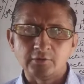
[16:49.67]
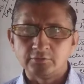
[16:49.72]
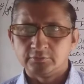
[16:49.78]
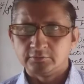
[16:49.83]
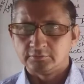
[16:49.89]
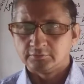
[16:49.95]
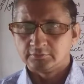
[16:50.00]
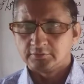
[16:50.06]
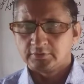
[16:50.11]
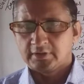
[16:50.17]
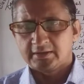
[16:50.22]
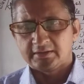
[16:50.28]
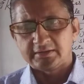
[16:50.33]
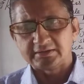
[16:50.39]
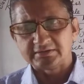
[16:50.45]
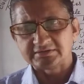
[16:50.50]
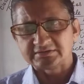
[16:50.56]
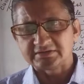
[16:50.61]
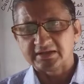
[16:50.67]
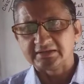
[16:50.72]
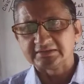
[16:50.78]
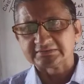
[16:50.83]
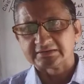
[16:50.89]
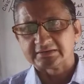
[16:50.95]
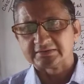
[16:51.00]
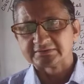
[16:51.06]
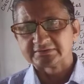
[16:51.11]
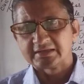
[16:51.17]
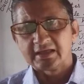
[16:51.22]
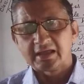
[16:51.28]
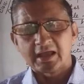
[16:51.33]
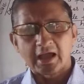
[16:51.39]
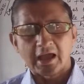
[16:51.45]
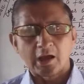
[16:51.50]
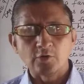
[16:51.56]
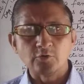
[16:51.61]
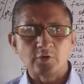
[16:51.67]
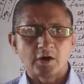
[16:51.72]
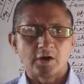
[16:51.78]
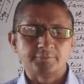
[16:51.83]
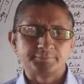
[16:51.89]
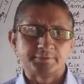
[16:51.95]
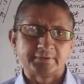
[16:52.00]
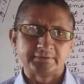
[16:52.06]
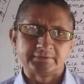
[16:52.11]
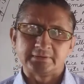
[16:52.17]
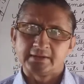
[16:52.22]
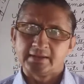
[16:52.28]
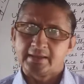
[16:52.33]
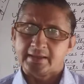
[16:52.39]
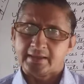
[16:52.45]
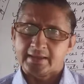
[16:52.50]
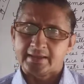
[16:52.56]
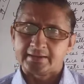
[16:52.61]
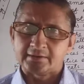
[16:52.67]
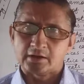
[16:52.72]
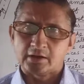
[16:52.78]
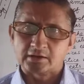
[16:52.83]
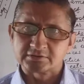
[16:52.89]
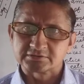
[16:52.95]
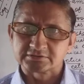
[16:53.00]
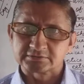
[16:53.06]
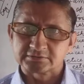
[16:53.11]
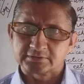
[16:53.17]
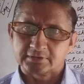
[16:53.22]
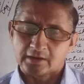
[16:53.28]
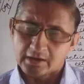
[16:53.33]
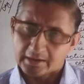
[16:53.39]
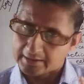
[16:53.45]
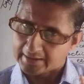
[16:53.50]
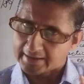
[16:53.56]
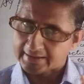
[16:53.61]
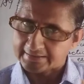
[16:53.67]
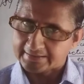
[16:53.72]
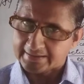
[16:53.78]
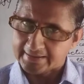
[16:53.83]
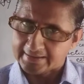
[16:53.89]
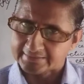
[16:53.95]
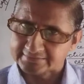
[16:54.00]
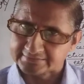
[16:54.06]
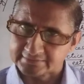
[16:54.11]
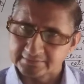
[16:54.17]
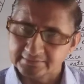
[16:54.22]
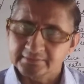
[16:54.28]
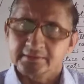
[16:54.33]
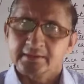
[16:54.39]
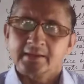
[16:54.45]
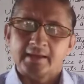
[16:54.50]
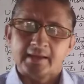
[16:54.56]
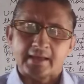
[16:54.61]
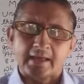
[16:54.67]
tells us how often an action happened.